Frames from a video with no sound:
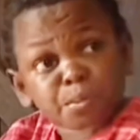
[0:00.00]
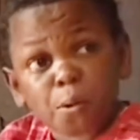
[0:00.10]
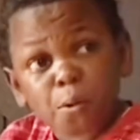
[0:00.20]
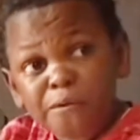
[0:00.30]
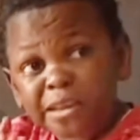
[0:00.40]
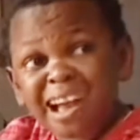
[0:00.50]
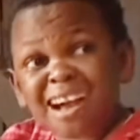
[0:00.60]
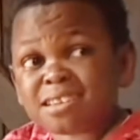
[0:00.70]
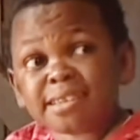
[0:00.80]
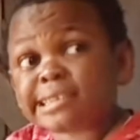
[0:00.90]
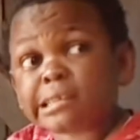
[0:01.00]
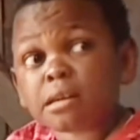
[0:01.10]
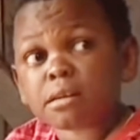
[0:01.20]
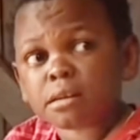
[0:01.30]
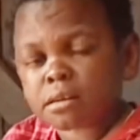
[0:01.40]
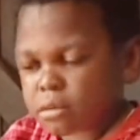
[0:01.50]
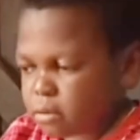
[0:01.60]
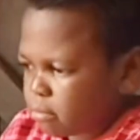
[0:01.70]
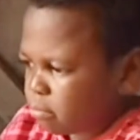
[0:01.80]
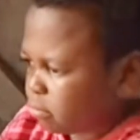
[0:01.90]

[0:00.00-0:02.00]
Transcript: Nollywood movie industry has